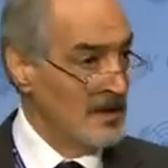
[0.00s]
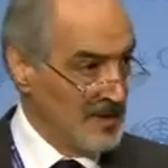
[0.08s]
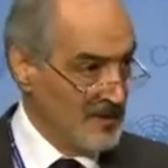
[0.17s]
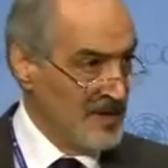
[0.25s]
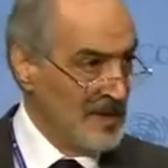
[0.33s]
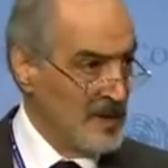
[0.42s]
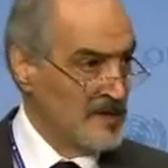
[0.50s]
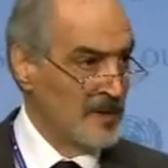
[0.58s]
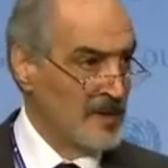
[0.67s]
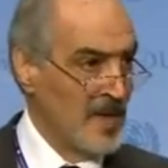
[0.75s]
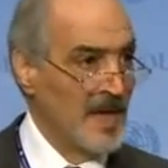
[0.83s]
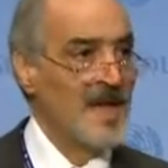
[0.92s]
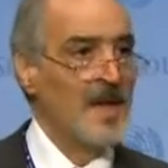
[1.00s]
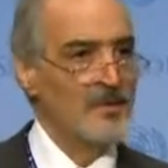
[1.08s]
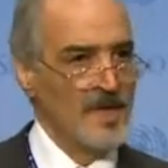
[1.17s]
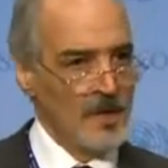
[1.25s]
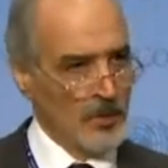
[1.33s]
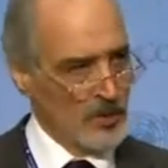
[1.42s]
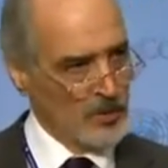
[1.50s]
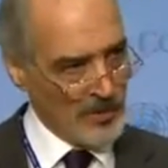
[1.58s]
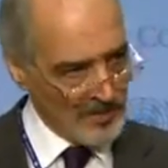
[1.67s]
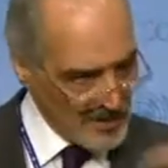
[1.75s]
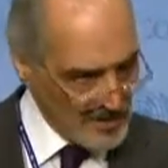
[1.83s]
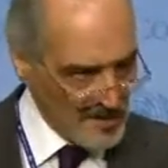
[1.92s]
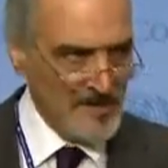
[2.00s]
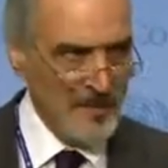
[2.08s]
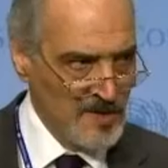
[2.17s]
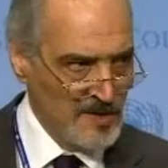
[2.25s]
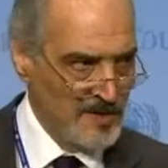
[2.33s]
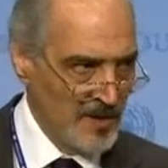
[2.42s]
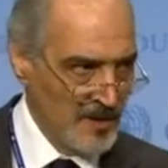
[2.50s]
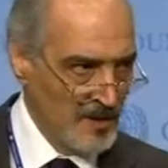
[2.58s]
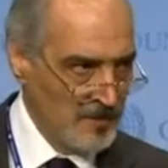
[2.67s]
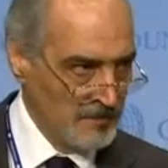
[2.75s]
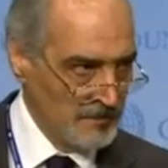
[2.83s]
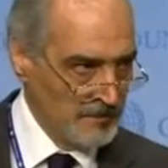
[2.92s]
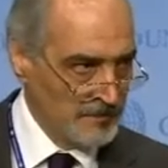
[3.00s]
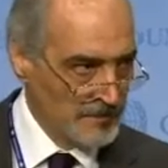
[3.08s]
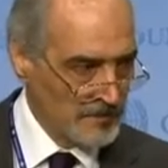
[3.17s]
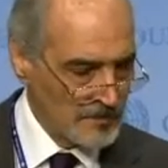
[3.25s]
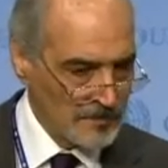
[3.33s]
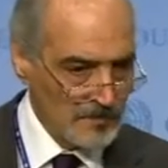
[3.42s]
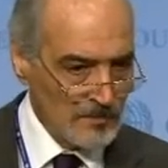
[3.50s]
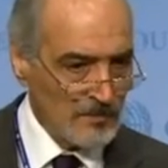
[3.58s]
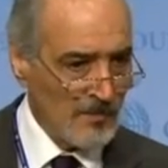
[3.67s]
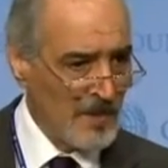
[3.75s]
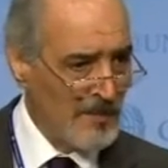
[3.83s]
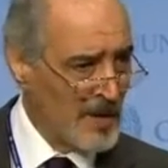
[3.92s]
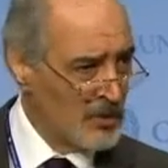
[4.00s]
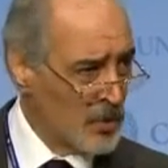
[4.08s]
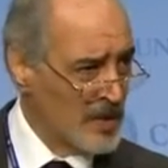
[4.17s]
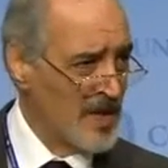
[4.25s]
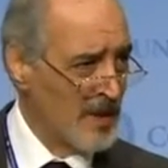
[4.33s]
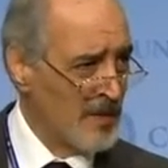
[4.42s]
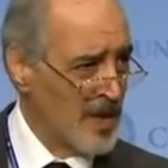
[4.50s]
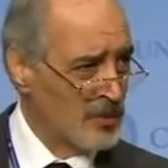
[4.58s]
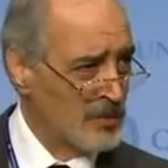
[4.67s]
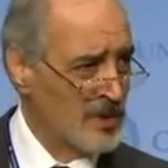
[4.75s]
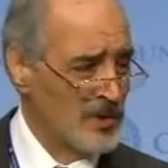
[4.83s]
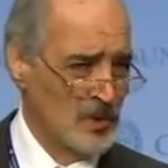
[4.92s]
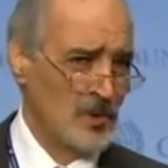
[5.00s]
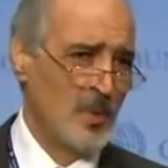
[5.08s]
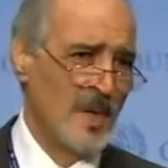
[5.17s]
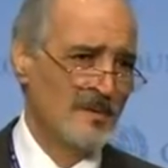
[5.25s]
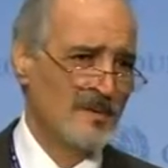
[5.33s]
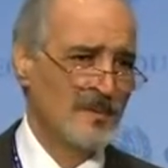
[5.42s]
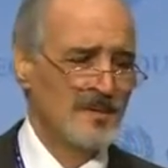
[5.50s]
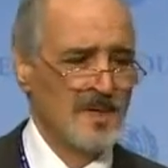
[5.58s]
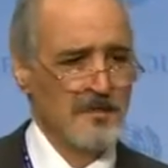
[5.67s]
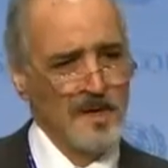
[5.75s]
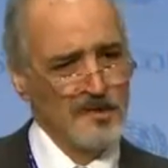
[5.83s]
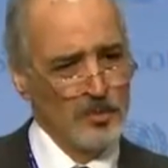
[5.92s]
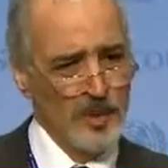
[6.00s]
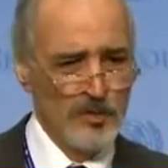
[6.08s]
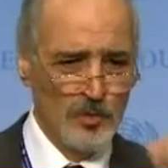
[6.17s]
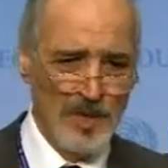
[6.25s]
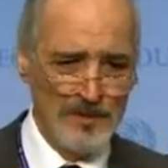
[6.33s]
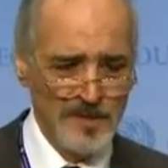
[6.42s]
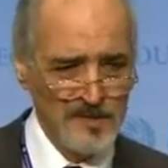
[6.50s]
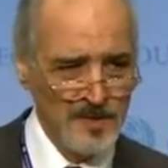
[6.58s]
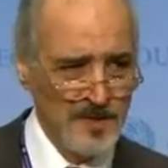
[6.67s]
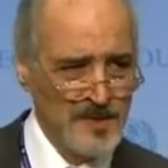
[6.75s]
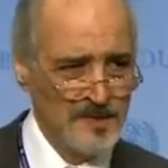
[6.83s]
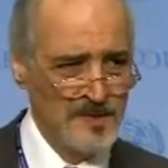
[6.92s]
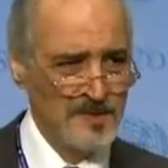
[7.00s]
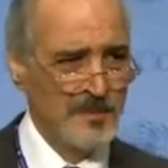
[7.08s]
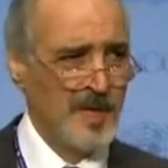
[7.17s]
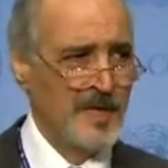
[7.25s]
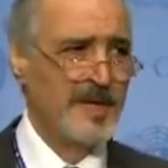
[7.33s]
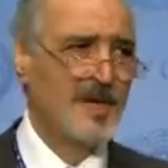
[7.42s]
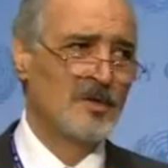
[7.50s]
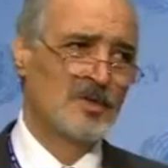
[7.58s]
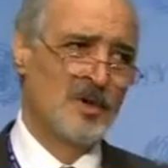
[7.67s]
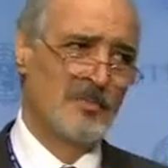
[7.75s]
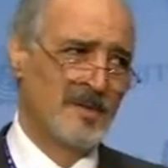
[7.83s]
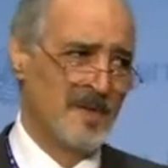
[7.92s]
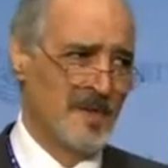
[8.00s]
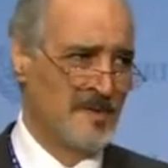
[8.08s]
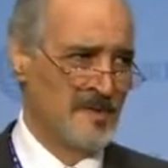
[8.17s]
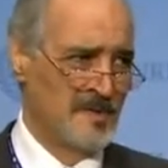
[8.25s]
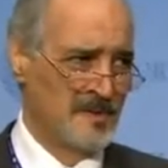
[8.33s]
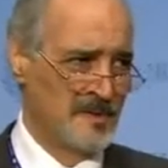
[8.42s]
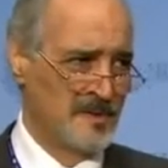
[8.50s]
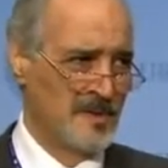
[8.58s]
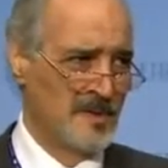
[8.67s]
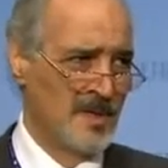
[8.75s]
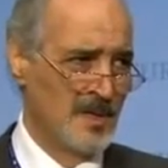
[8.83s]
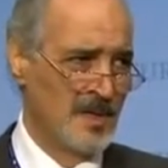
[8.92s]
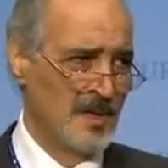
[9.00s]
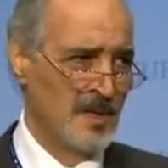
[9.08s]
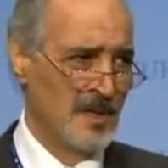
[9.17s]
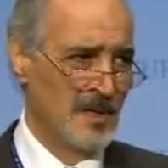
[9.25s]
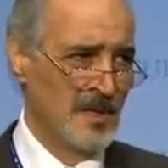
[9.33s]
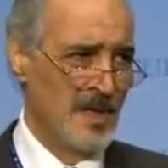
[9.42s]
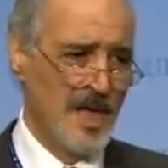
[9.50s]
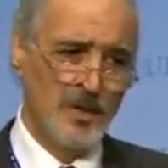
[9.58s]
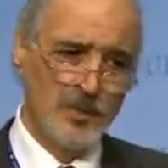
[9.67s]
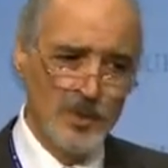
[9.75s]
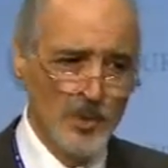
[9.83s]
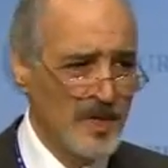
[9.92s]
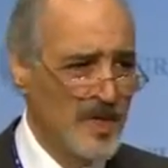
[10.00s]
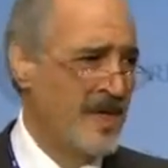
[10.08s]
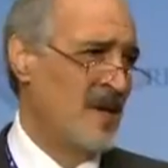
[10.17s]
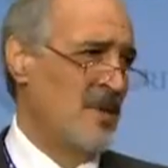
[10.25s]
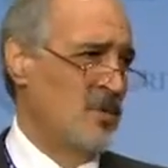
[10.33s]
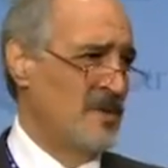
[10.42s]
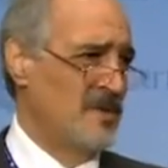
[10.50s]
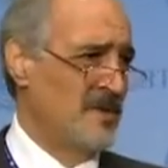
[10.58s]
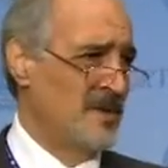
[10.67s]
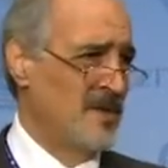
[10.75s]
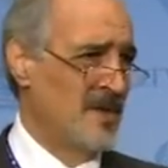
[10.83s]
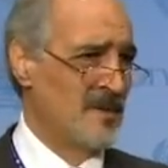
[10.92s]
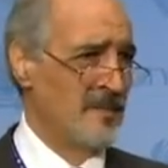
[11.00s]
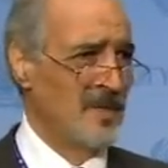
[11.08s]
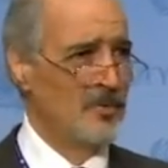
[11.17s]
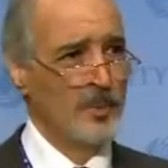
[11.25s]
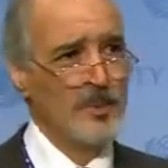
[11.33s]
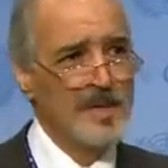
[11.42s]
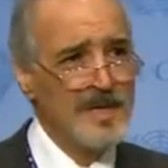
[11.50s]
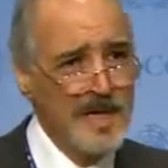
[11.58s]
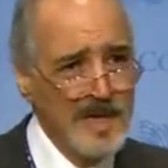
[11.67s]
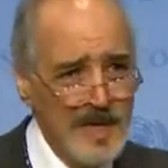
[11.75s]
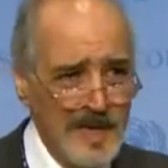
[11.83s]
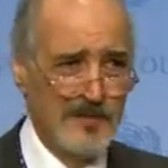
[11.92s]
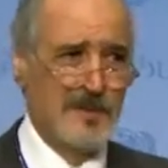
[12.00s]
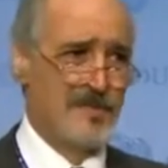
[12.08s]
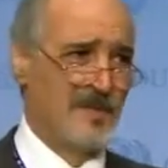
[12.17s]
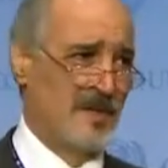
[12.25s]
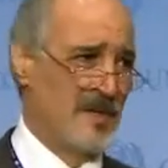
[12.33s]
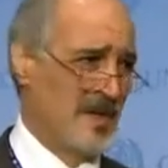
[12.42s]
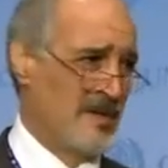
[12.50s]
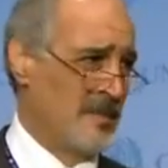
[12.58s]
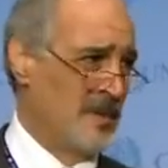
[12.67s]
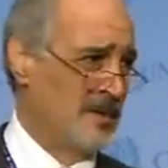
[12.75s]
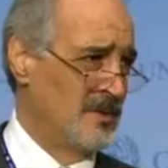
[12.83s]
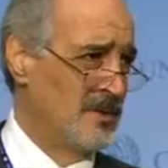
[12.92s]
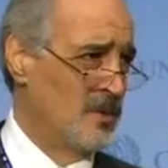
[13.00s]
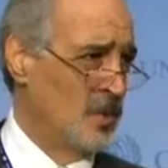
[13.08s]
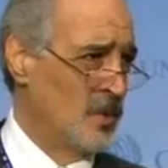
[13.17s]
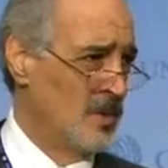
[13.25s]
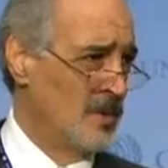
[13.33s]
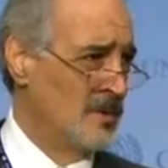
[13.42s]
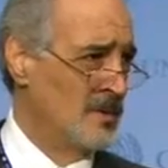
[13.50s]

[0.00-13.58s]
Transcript: They didn't listen. And now they want to repeat the same mistake by talking about, you know what, the best way to help the Syrians is by airdropping the assistance. And we don't care about the Syrian government. We will neglect the Syrian government role.